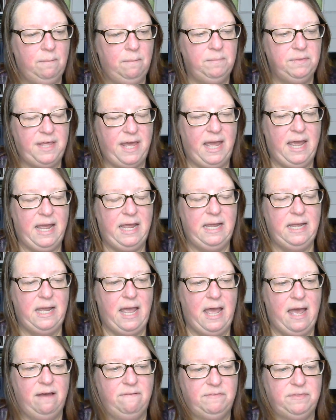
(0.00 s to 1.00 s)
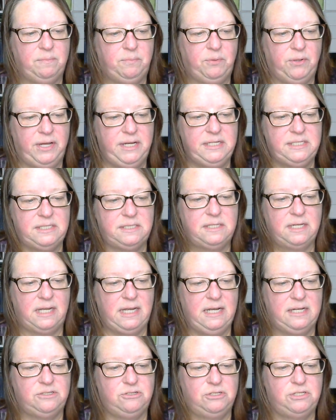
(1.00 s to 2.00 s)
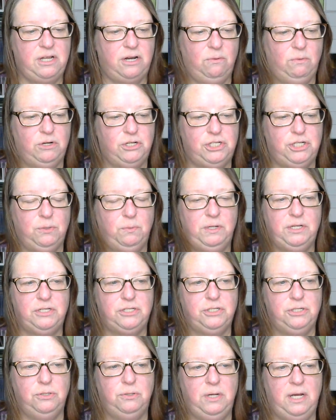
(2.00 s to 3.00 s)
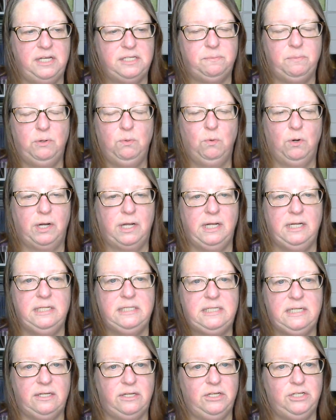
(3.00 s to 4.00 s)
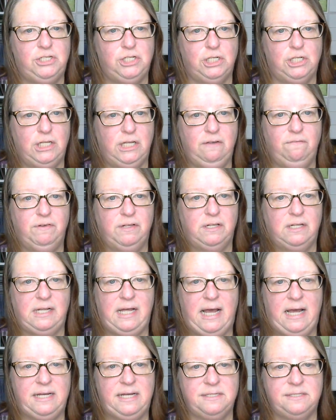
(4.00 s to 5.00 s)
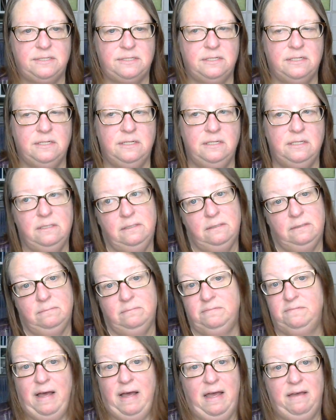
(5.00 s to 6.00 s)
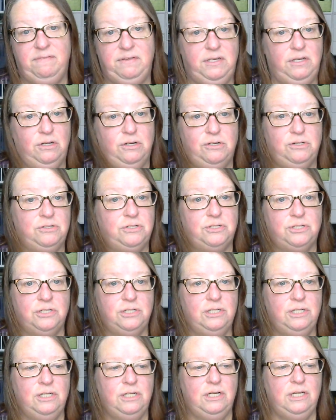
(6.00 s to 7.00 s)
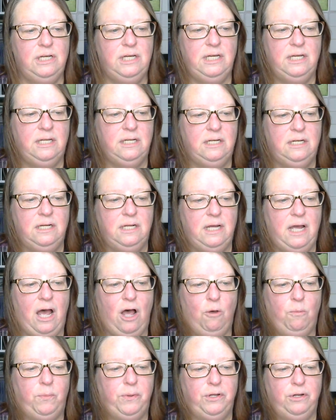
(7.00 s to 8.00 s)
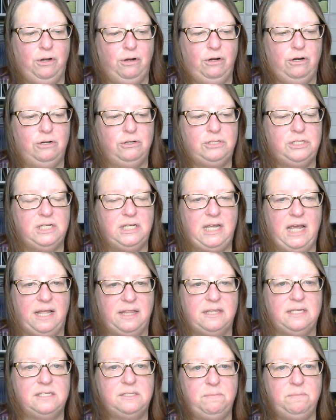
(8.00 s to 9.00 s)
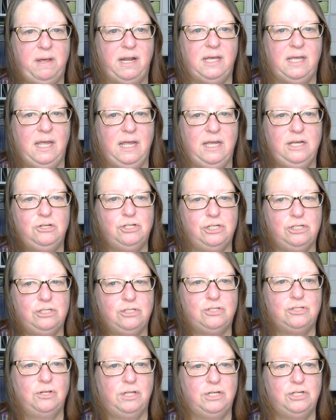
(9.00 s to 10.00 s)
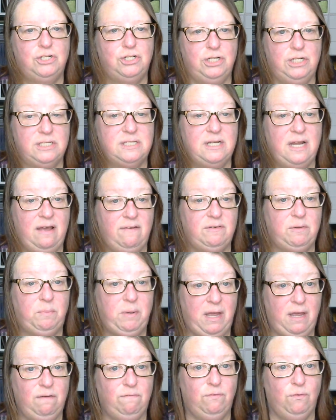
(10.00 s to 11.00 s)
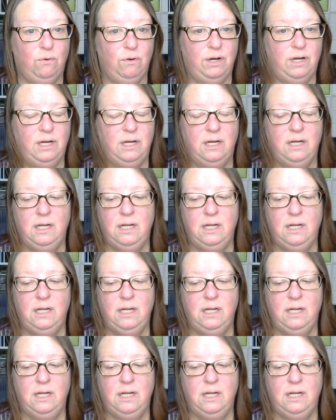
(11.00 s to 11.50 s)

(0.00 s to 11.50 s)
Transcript: they have the cancer center where she went to has been working diligently for the last 5 years in helping her to get this medication so that she doesn't have to pay for it.